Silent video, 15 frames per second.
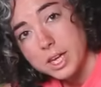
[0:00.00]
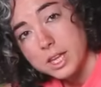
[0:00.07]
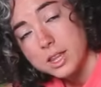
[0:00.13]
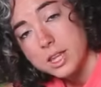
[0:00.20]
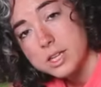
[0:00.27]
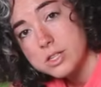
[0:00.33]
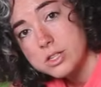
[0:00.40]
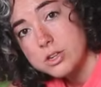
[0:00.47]
like
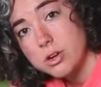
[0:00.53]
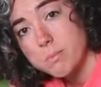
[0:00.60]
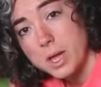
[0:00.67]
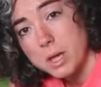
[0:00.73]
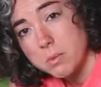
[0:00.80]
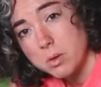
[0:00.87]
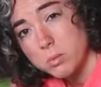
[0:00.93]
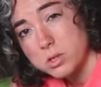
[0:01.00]
this, your
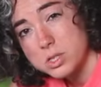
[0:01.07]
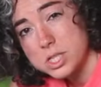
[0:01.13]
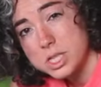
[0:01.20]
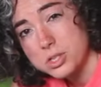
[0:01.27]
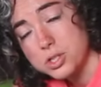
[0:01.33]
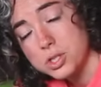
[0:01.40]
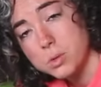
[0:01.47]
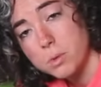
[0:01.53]
baby will
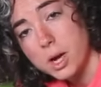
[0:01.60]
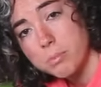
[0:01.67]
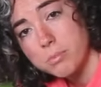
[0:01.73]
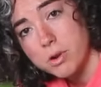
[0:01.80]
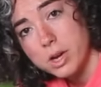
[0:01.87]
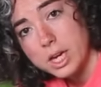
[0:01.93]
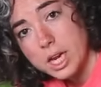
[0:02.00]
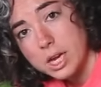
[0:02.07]
sit too upright